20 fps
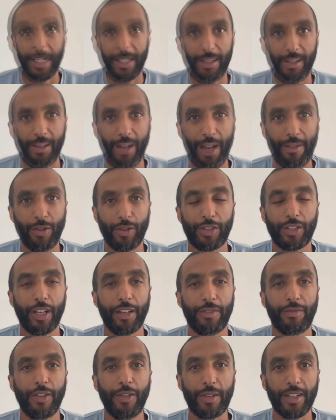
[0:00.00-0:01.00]
Now, I've looked at
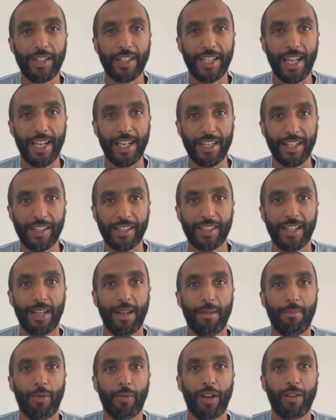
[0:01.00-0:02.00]
a few contenders.
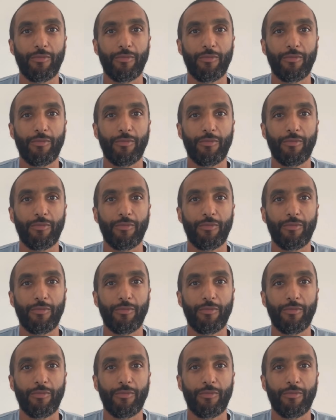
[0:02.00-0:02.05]
What